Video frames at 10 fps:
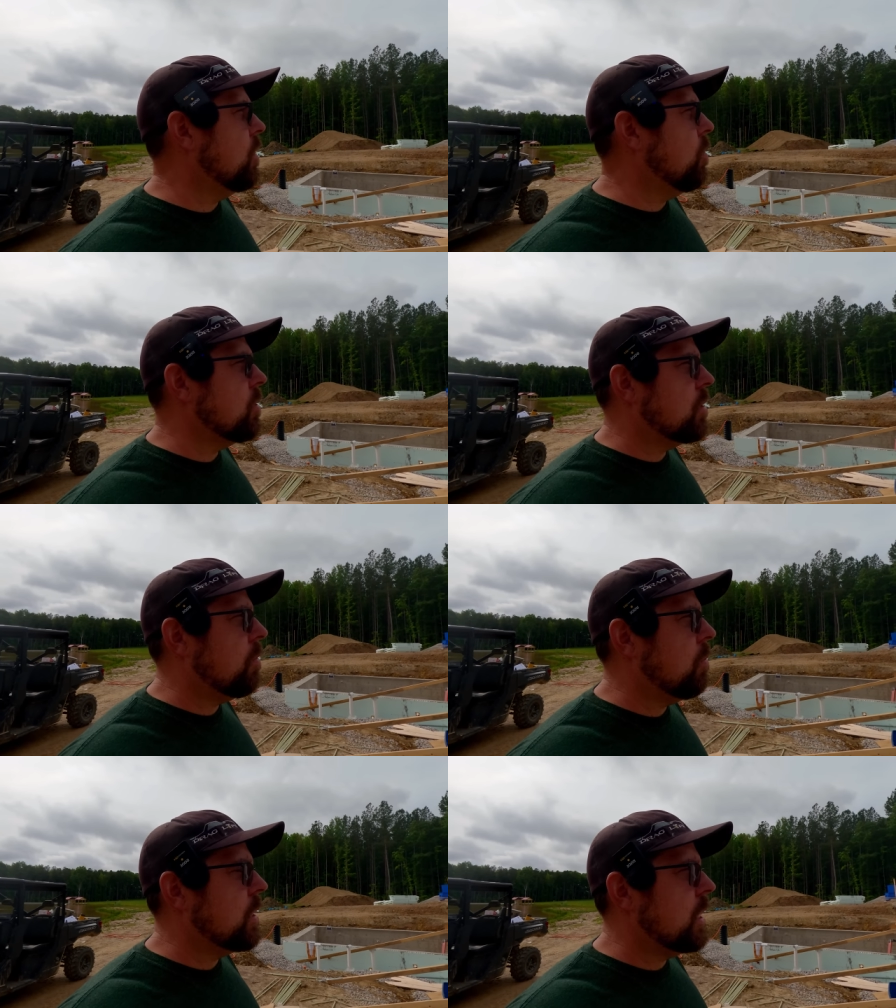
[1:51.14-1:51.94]
the doors
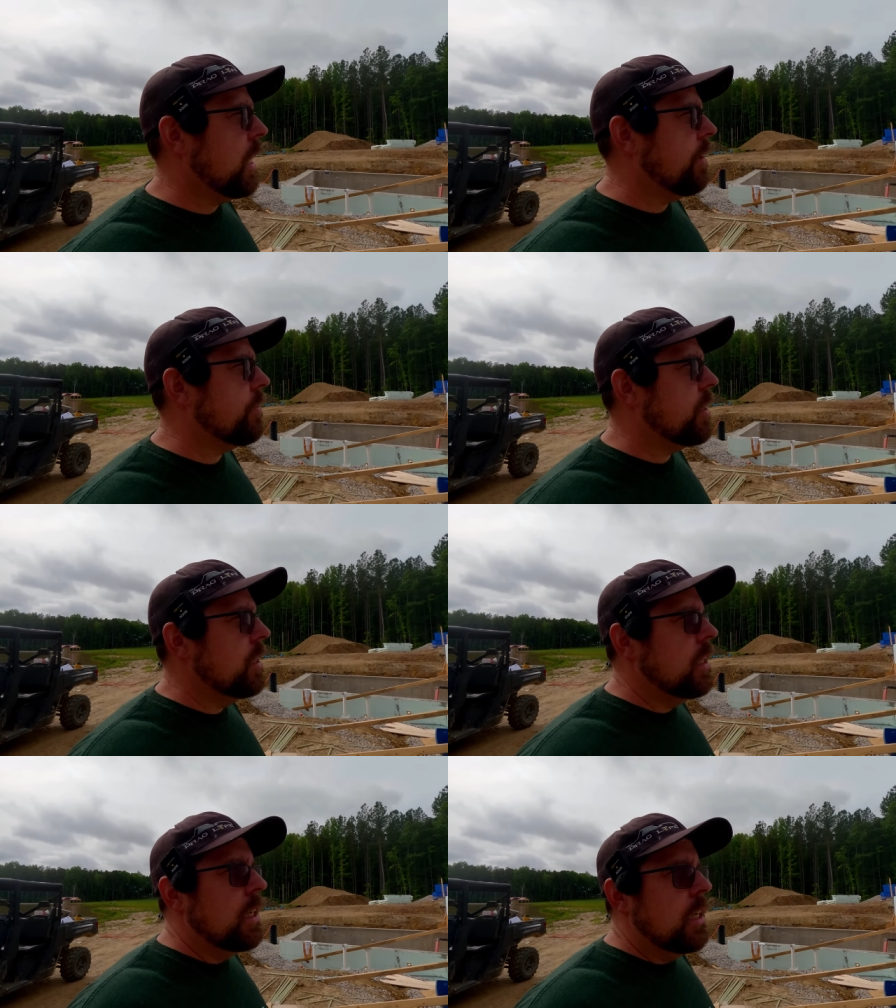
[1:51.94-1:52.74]
are what's left.
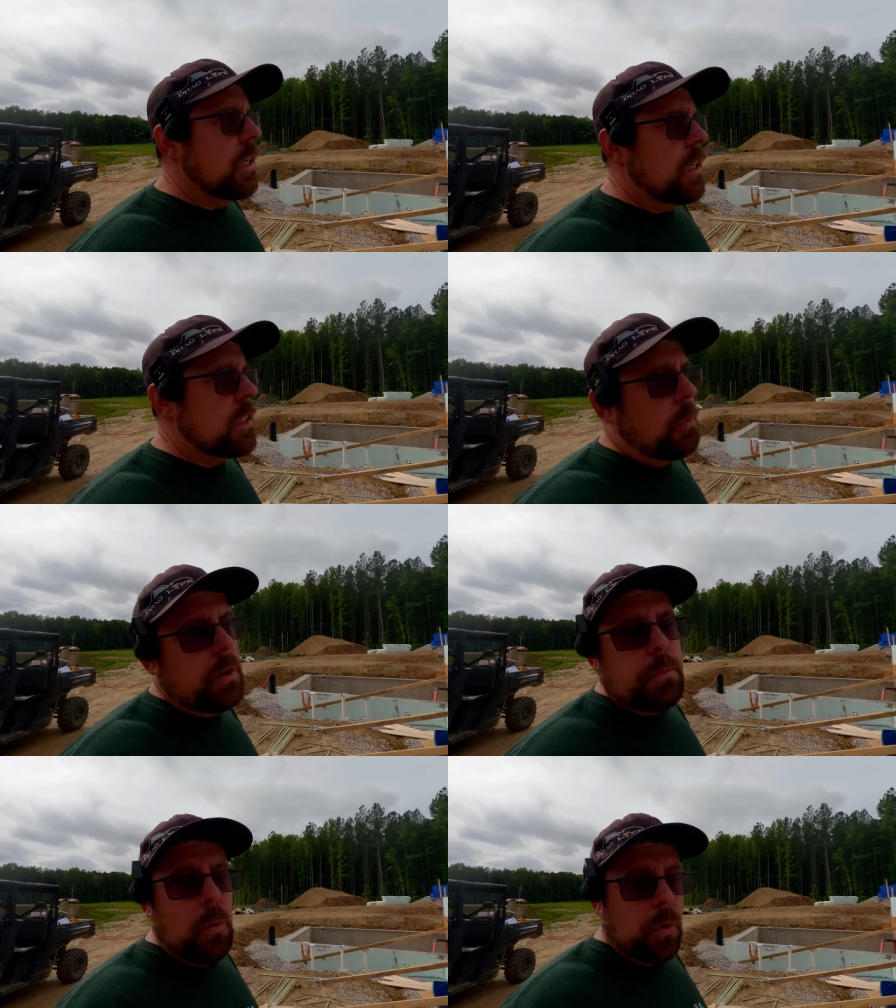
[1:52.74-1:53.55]
So we
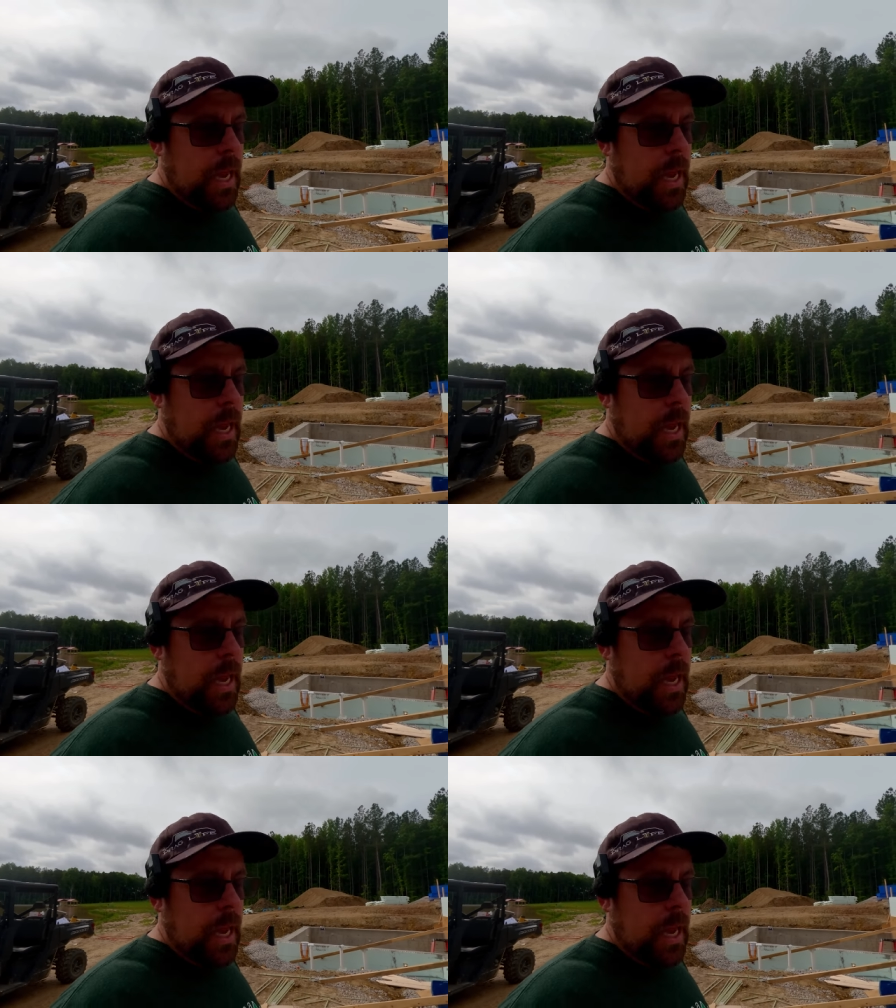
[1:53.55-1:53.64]
can pour